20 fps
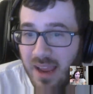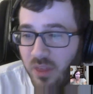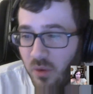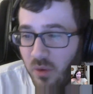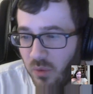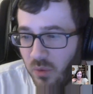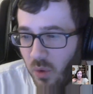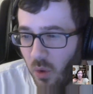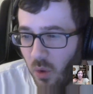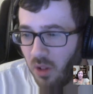make
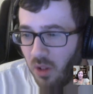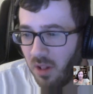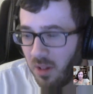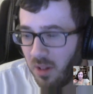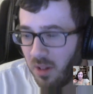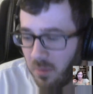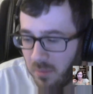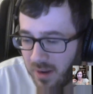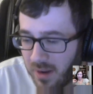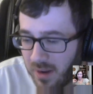the
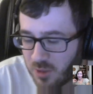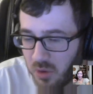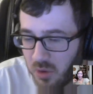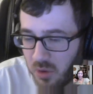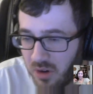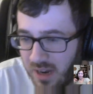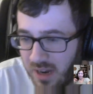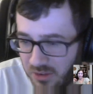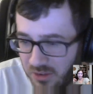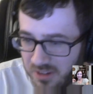roll much
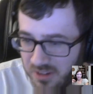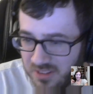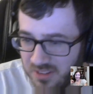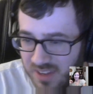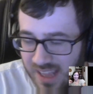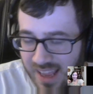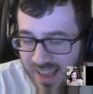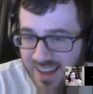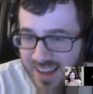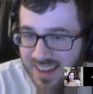more
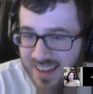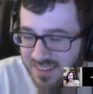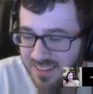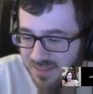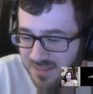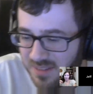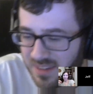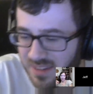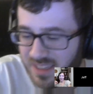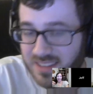interesting because